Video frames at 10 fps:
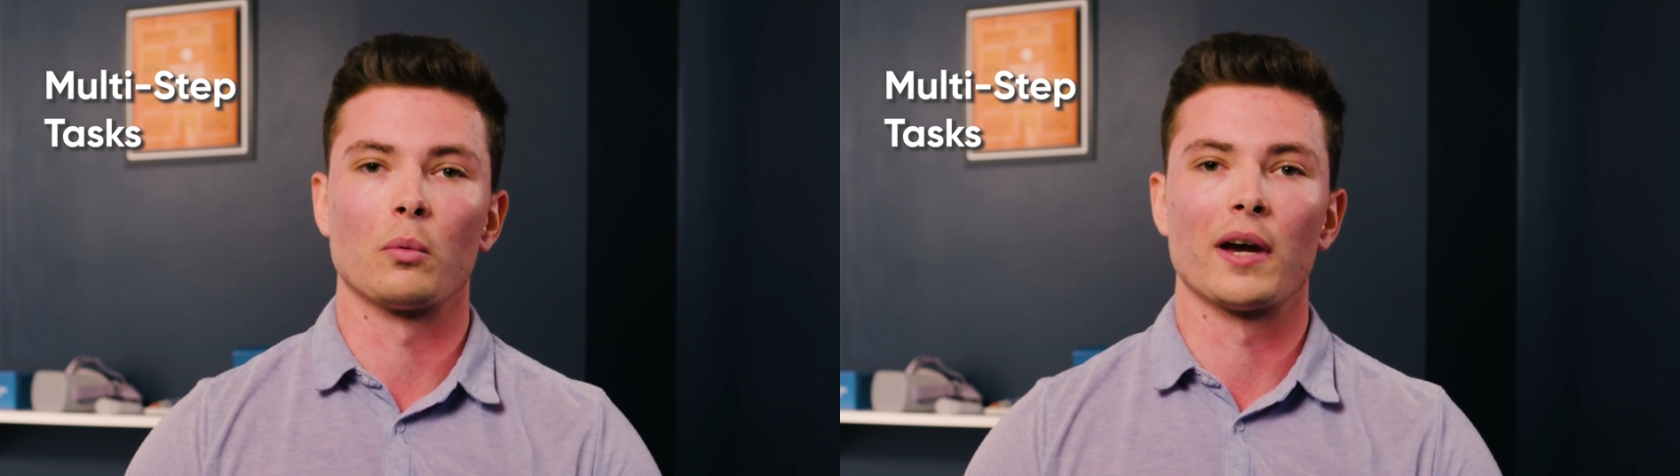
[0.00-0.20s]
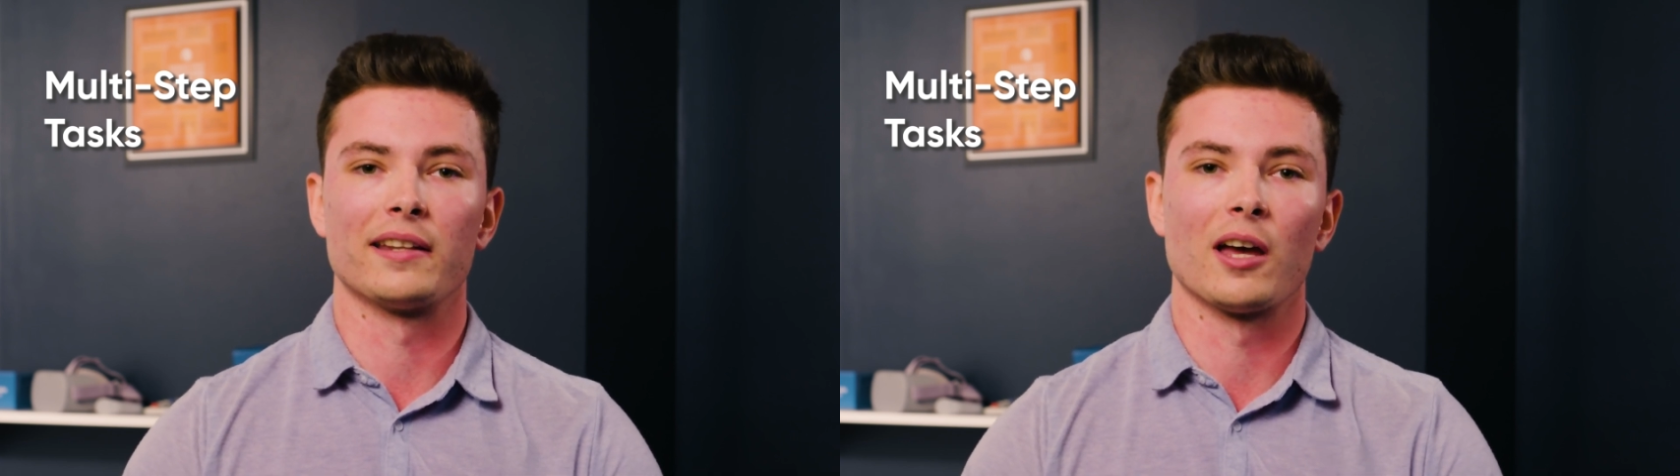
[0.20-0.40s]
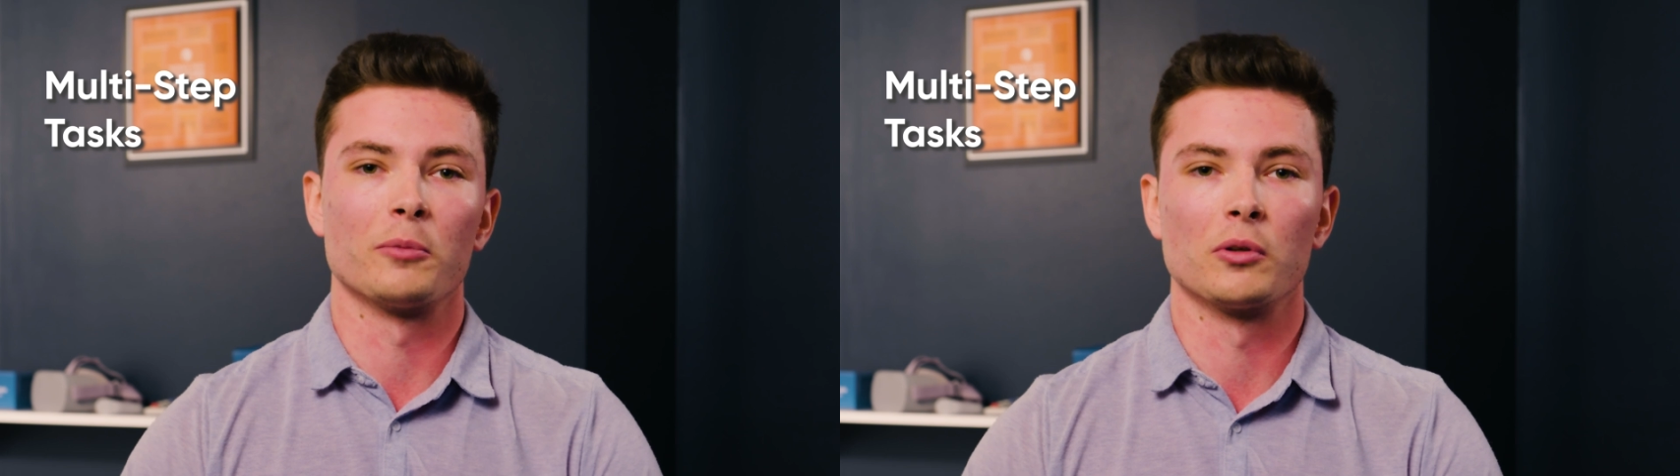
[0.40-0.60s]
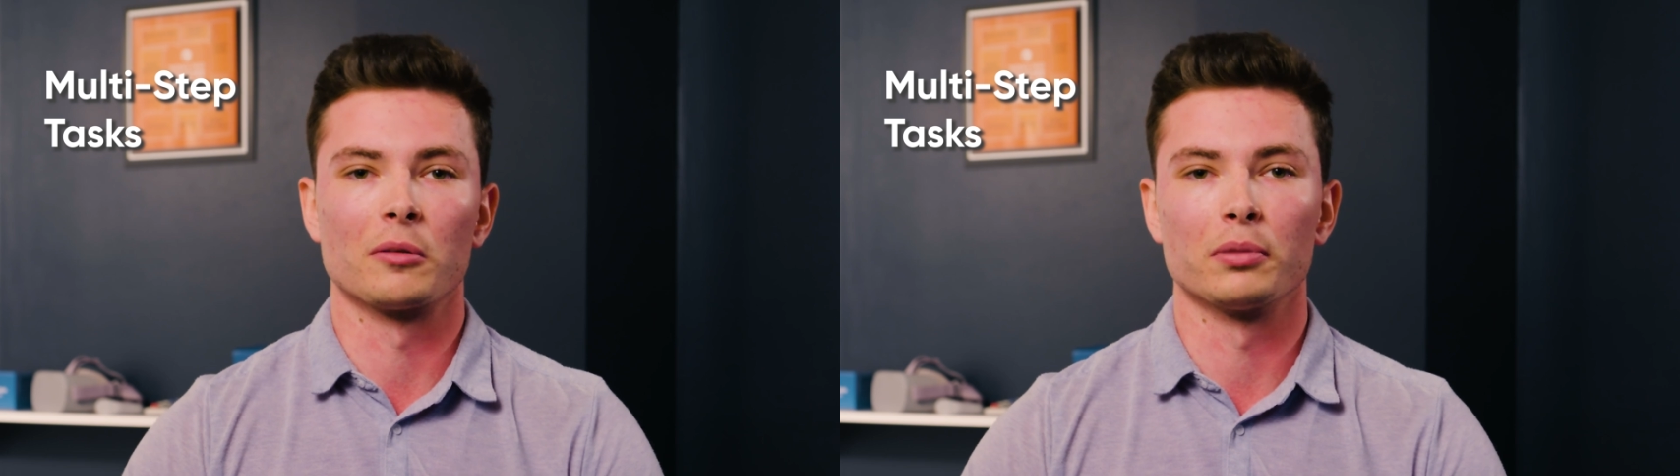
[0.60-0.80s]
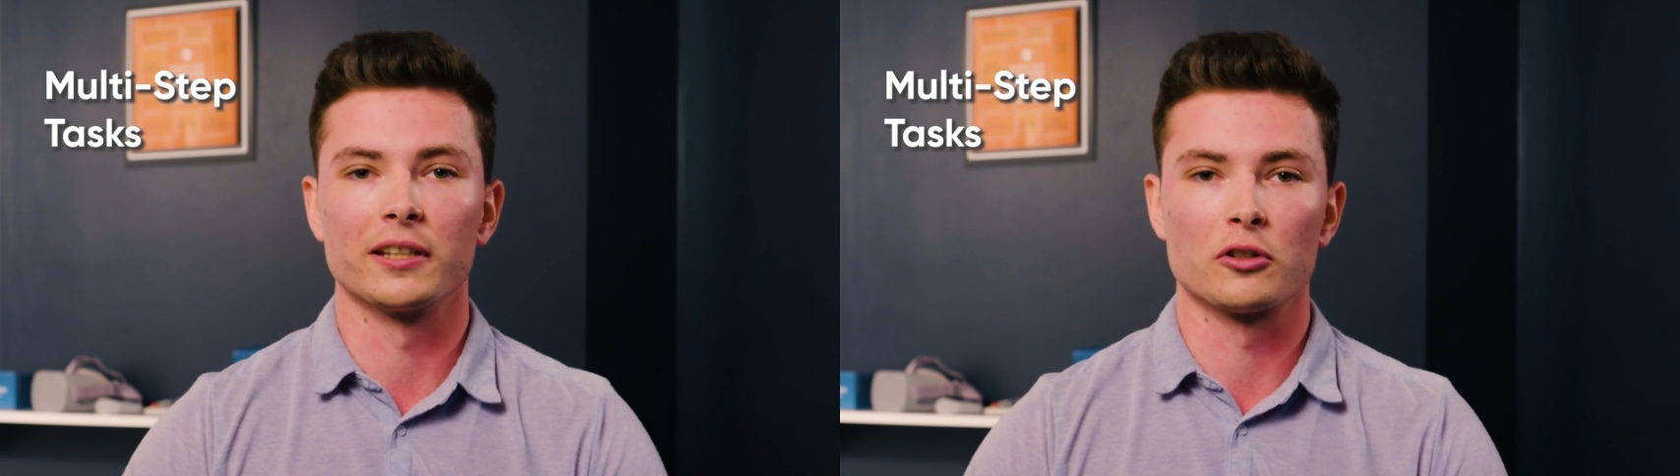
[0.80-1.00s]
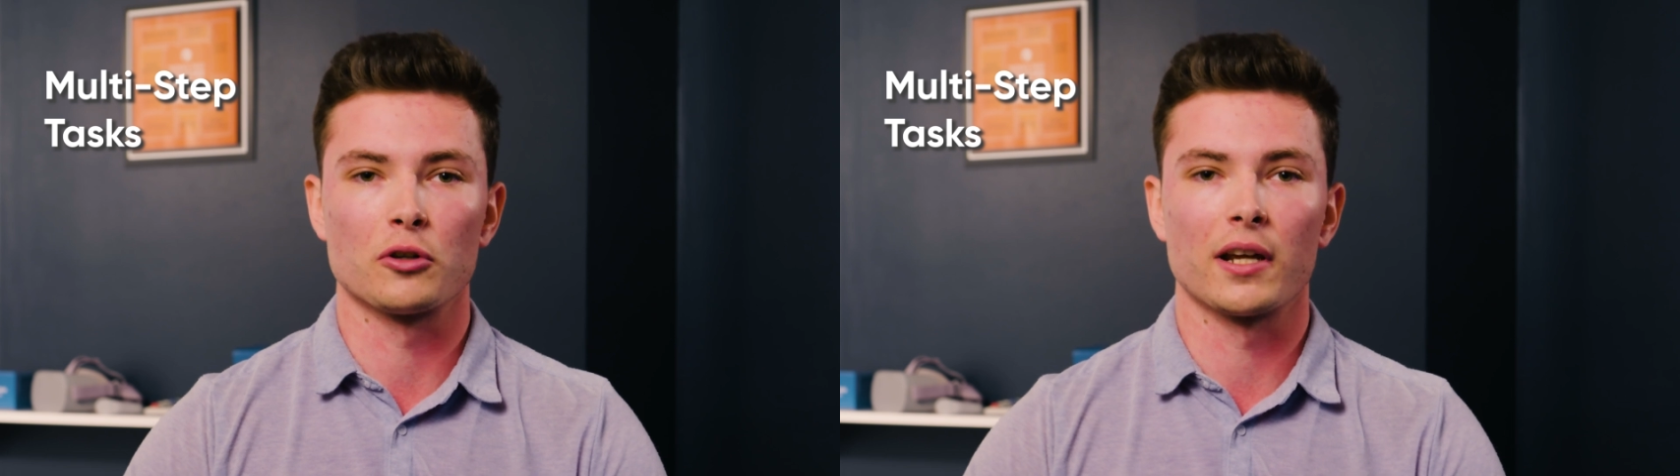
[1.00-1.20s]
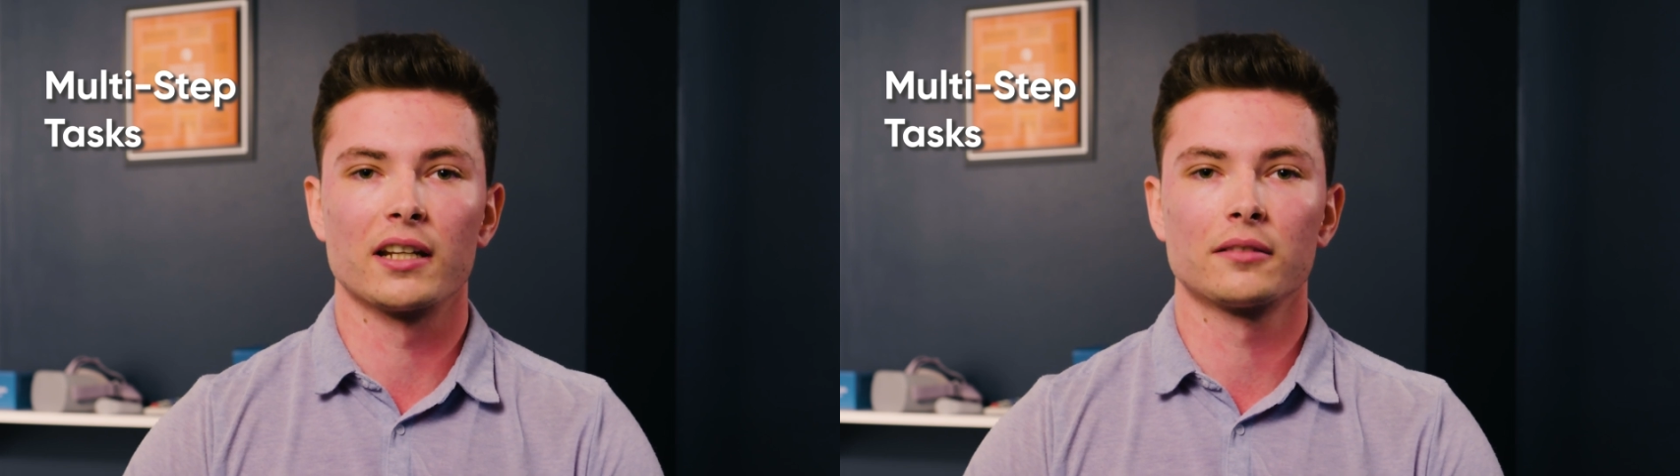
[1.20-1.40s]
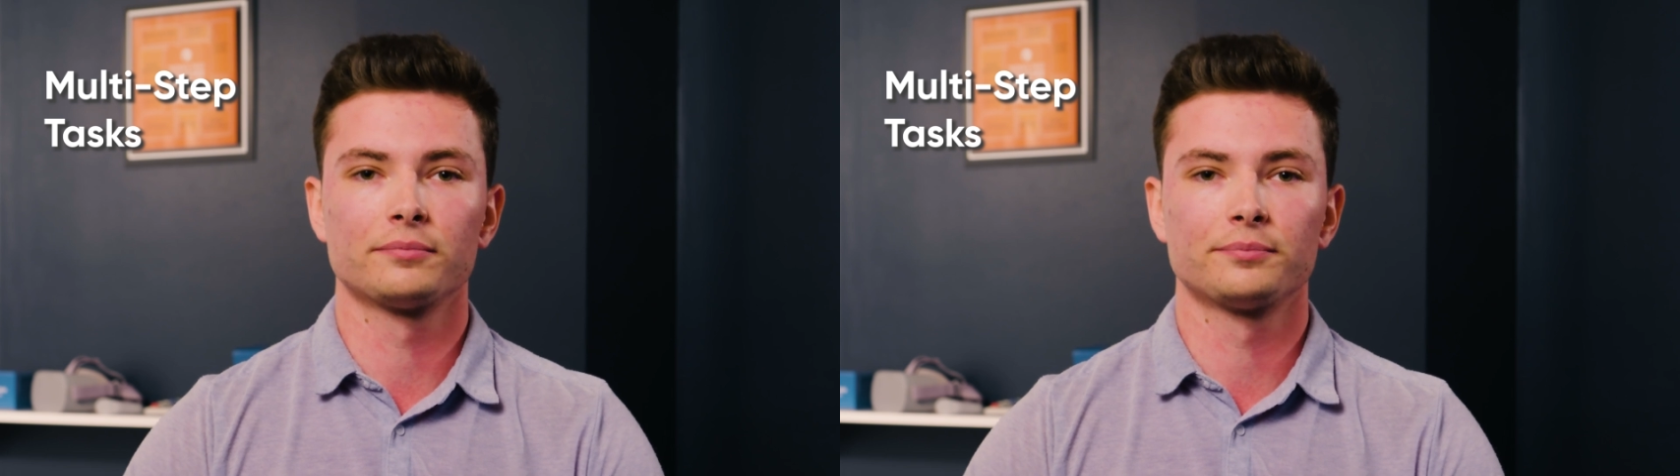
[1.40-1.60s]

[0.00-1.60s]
way to help you complete the training.